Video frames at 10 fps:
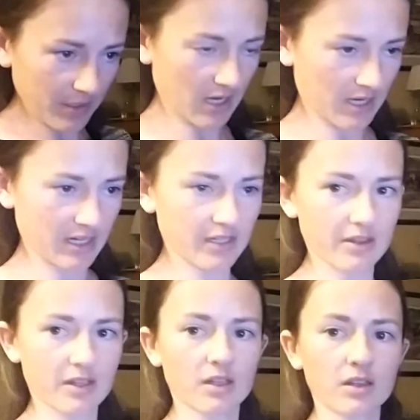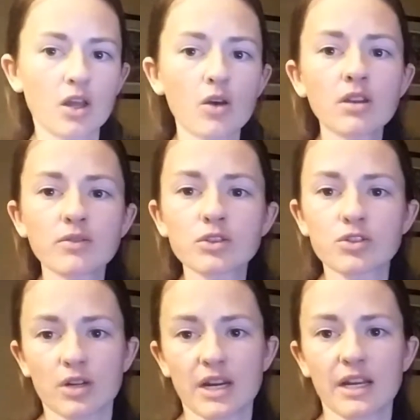behind the low level
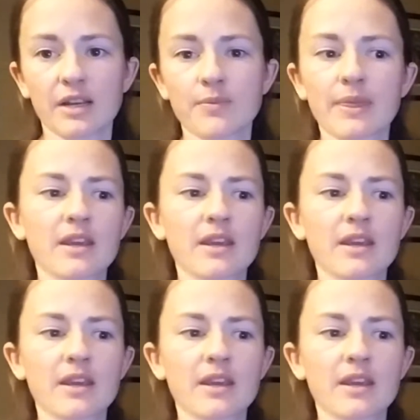training